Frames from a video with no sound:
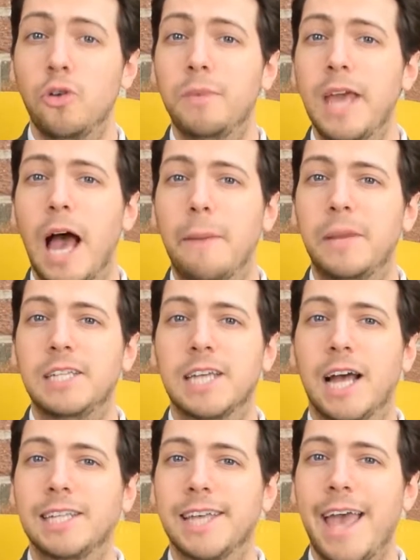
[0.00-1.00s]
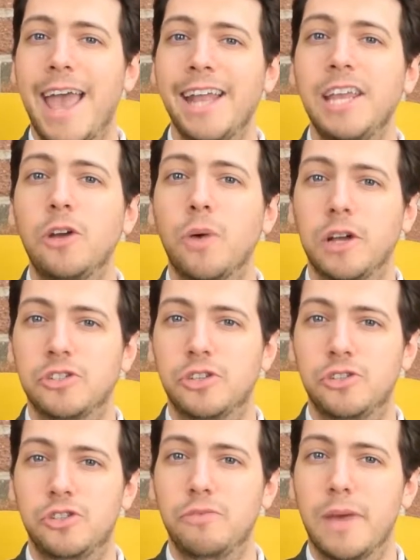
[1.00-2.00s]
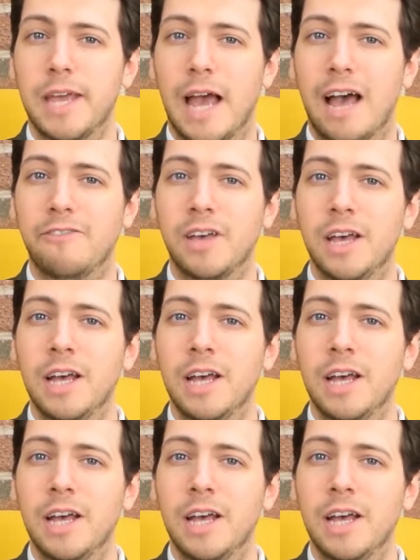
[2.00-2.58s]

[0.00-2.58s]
who'll be happy to answer any questions you may have